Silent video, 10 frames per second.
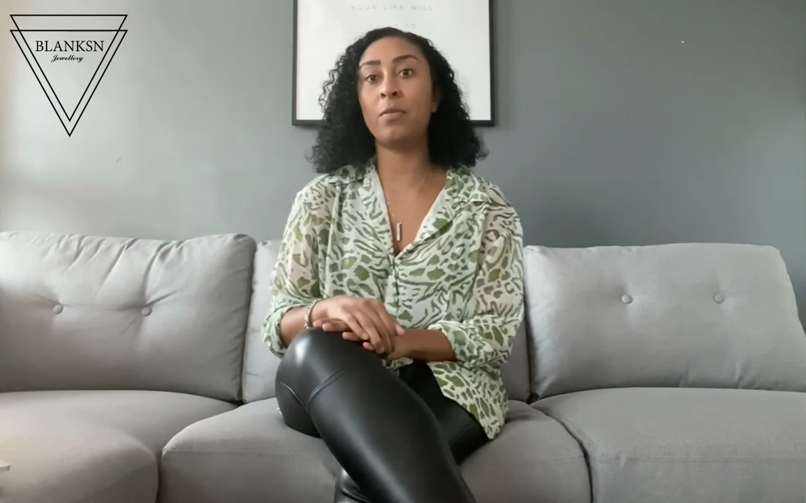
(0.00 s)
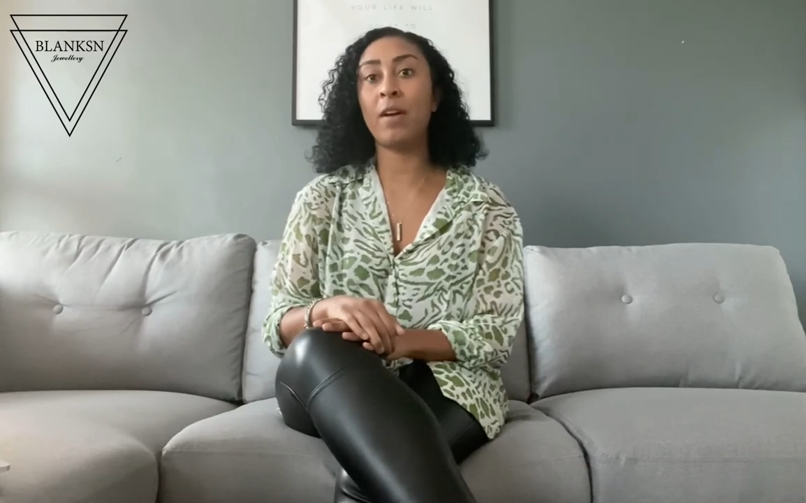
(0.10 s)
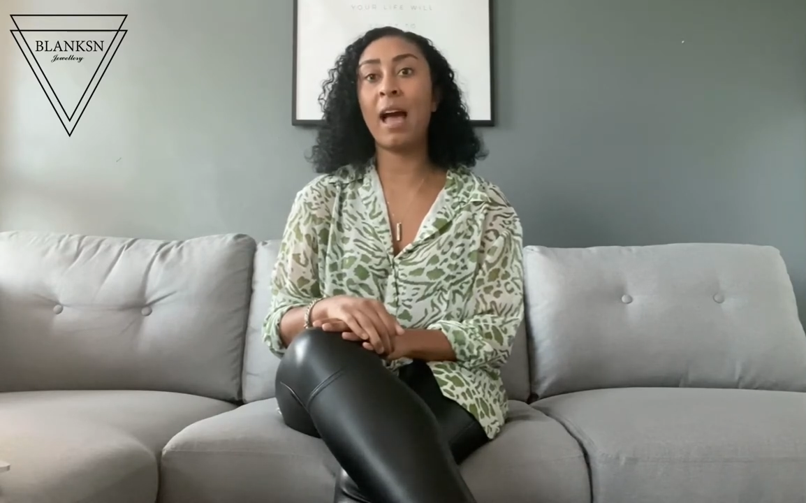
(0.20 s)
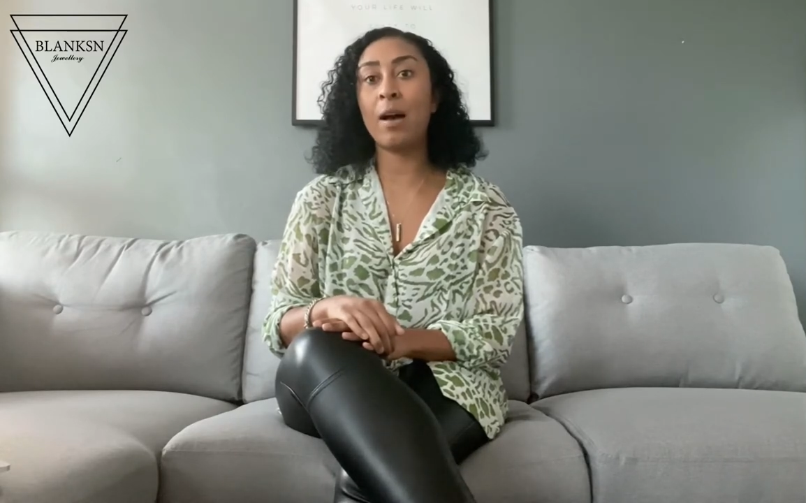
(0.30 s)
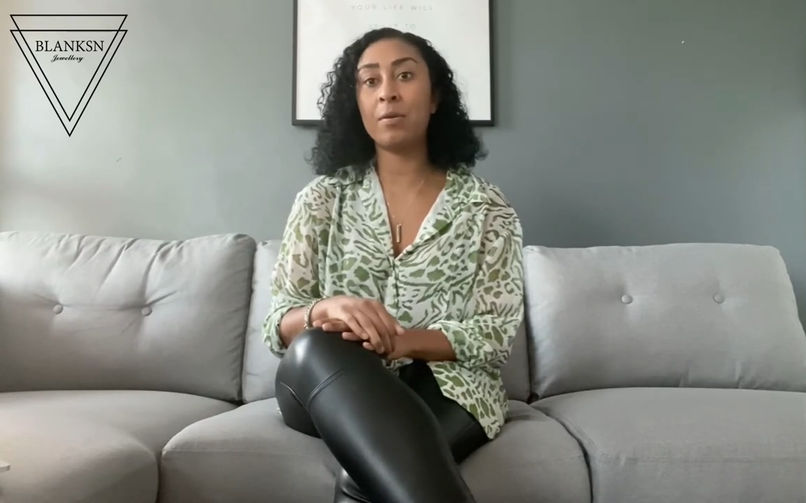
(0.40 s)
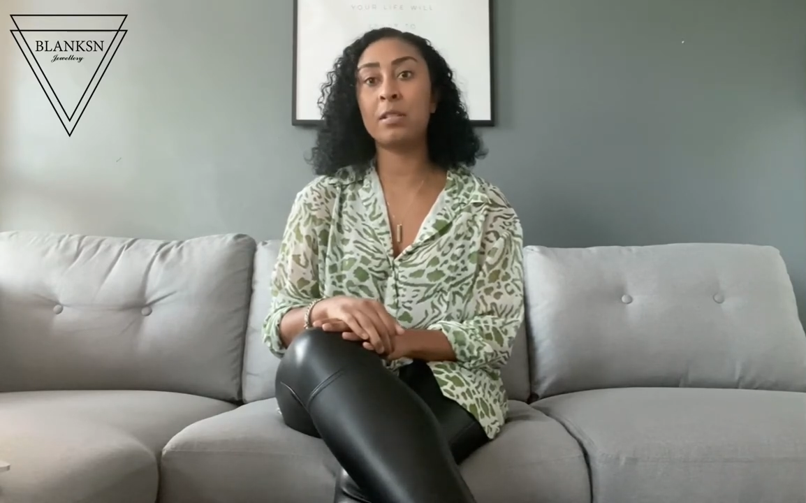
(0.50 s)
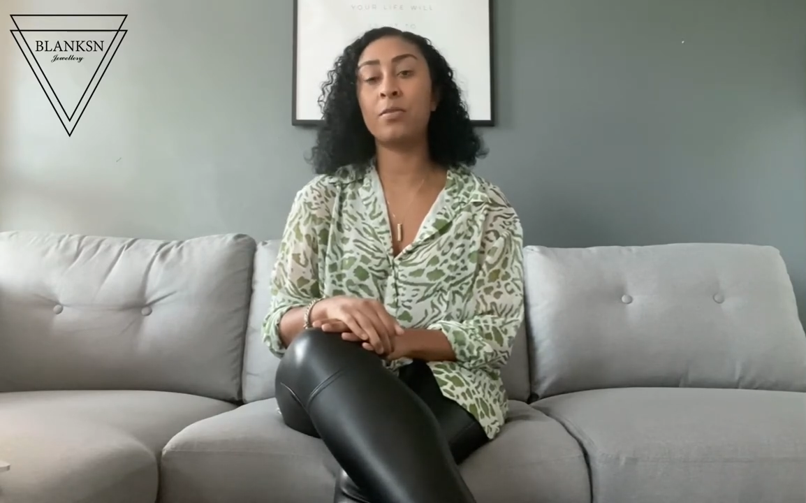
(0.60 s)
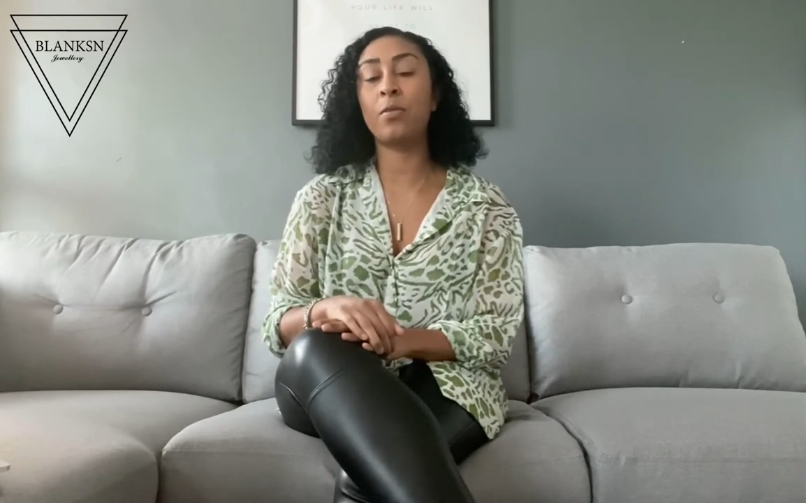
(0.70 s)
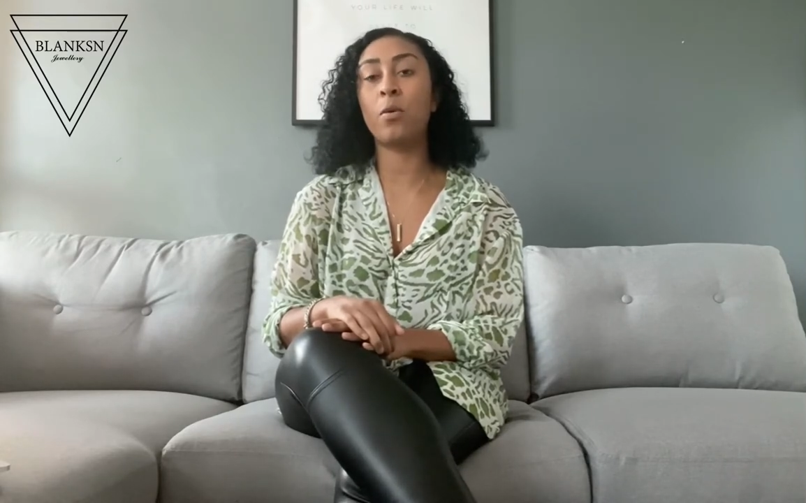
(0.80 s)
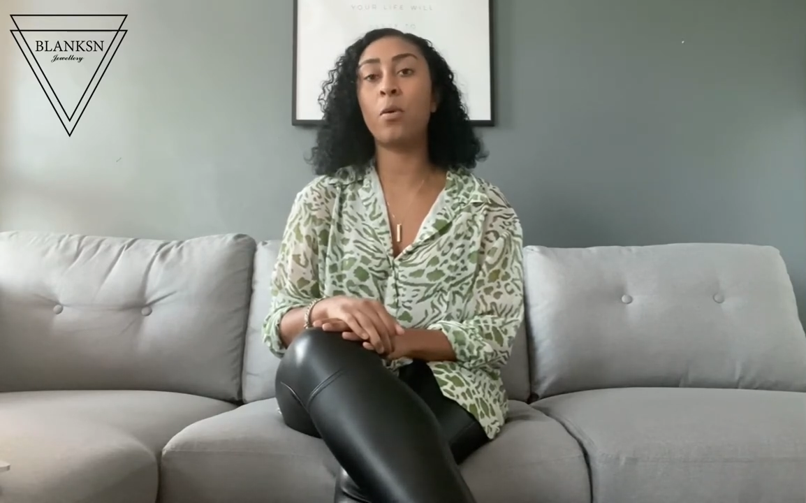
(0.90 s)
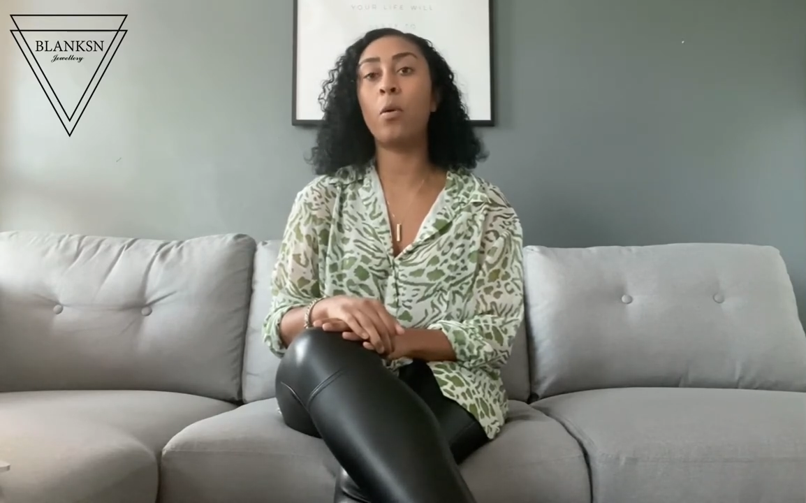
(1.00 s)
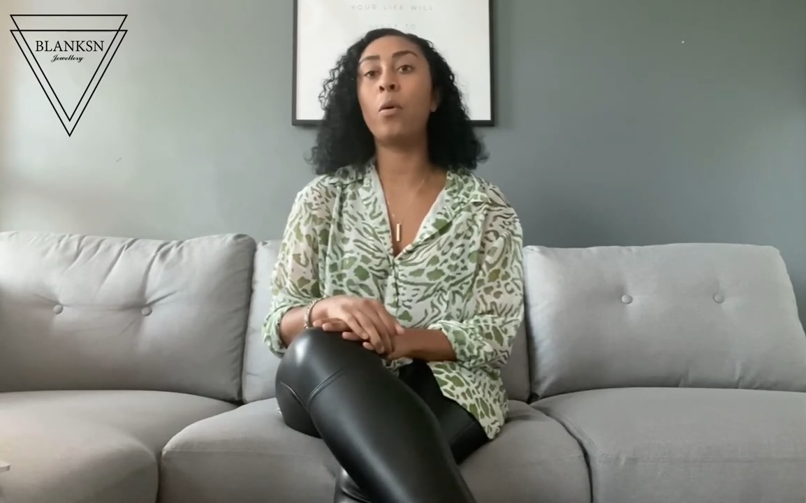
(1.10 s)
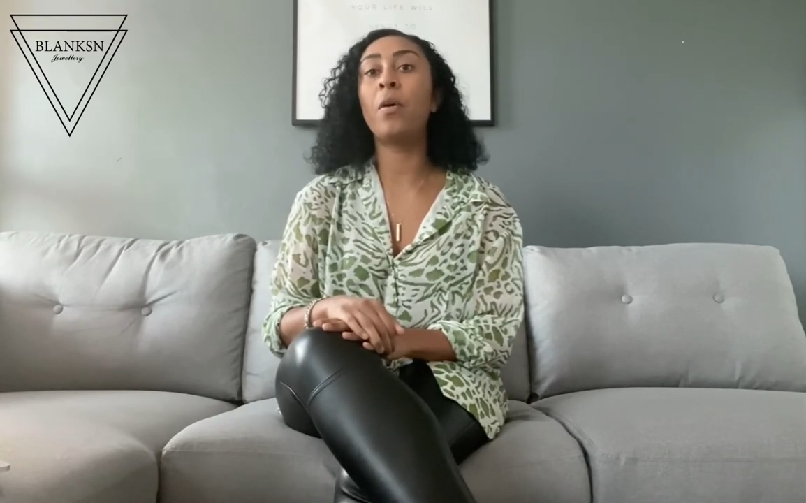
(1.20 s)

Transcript: for hours for.